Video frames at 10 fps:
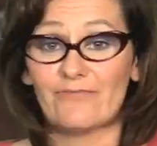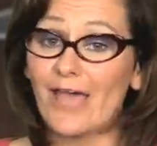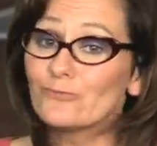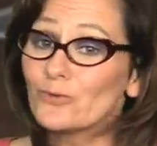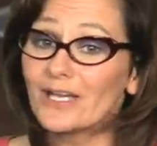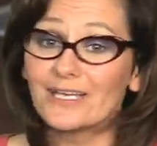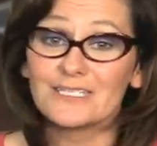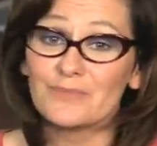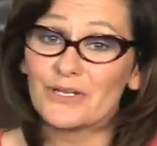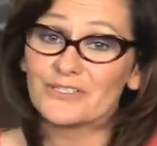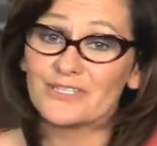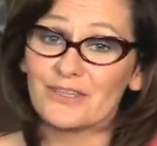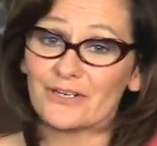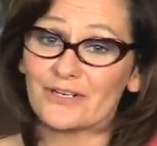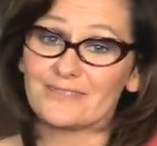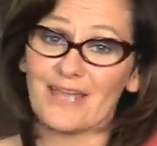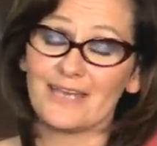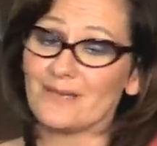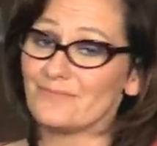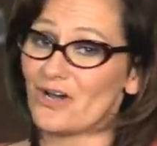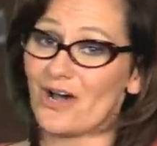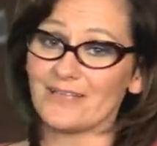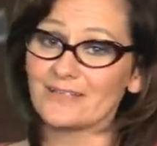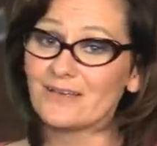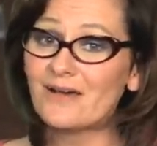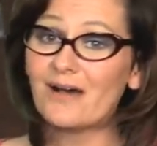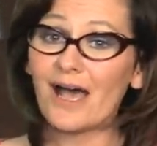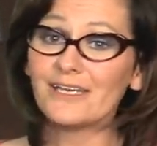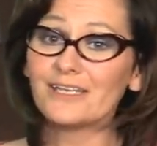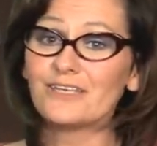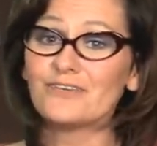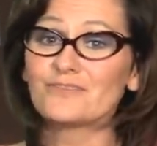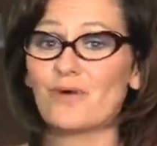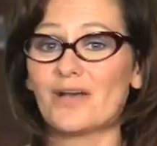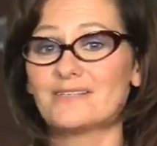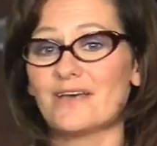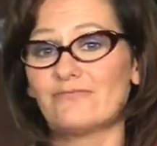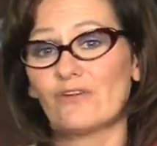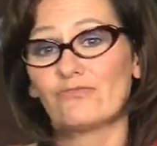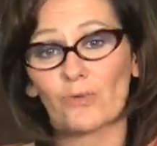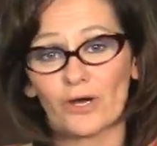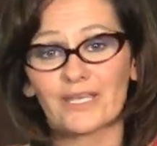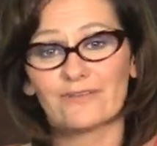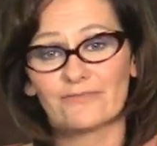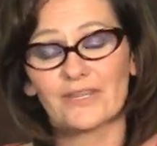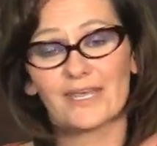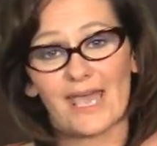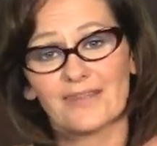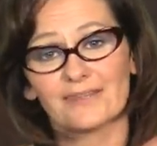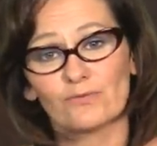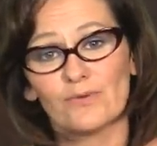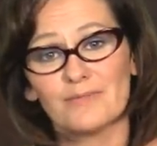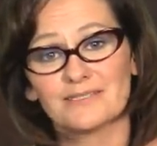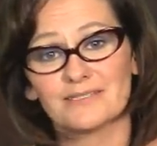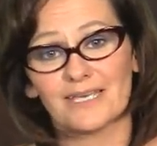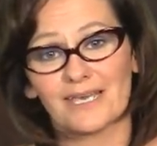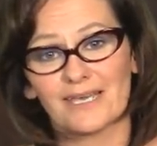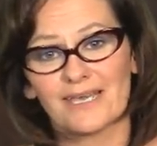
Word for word: I were a conspiracy theorist, and I'm not, I'd accuse Monsef of working for the Catholic Women's League.